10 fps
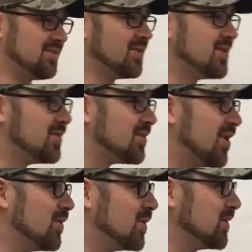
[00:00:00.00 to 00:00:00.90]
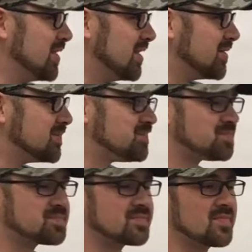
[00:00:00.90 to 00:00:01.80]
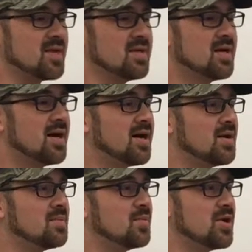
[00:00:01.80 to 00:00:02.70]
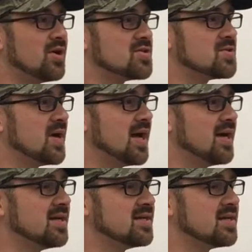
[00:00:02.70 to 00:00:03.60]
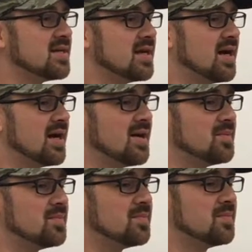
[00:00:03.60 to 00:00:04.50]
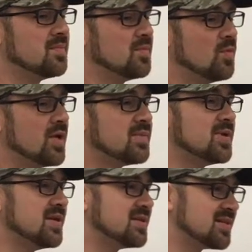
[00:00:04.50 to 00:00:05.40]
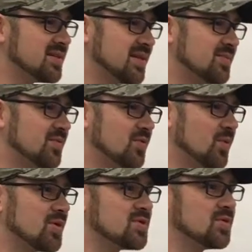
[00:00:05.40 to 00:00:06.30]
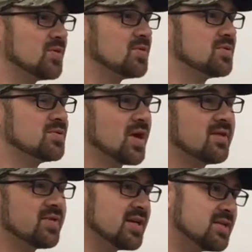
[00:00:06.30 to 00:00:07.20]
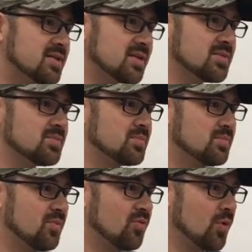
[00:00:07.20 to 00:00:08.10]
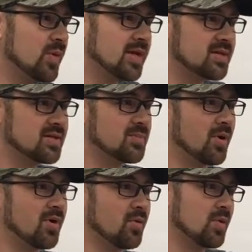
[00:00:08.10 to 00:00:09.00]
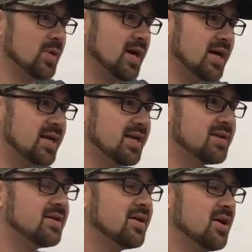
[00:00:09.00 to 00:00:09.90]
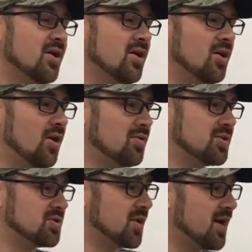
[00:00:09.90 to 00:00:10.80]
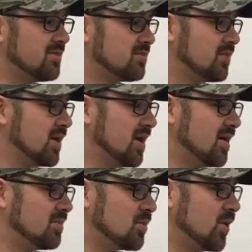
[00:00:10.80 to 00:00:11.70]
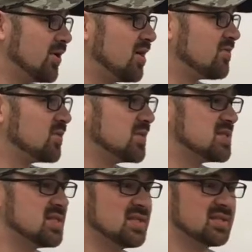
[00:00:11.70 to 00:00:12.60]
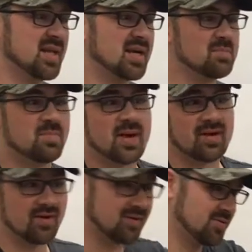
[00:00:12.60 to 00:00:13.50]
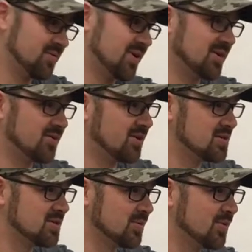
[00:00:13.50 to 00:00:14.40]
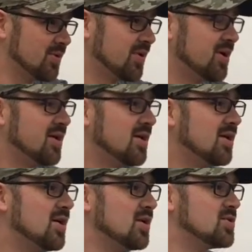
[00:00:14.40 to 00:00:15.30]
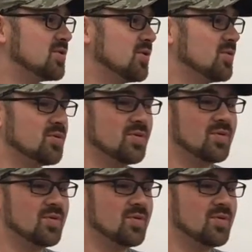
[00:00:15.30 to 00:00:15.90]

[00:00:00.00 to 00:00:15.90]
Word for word: everything we thought we would need. Uh, we also had um, we had been into the lake before, so driving into the before we get to the part where we hike in on the drive, um, quite often we'd see like a bear running across the road. So,